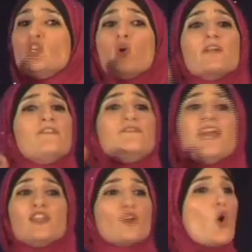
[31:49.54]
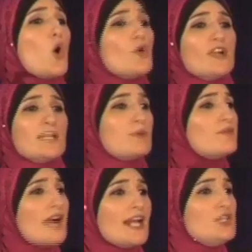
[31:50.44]
your faith already
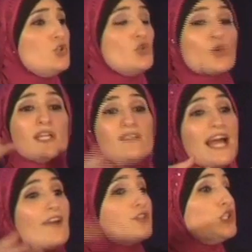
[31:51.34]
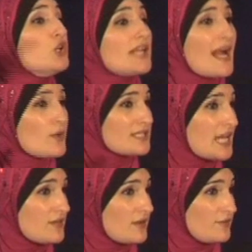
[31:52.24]
provides you. You don't even have to look
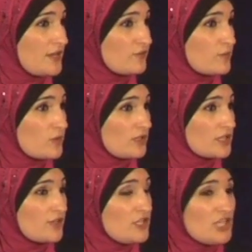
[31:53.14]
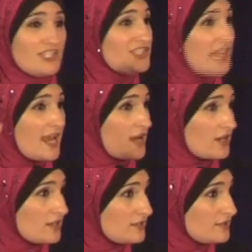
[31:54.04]
outside of our faith for moral courage. It's there.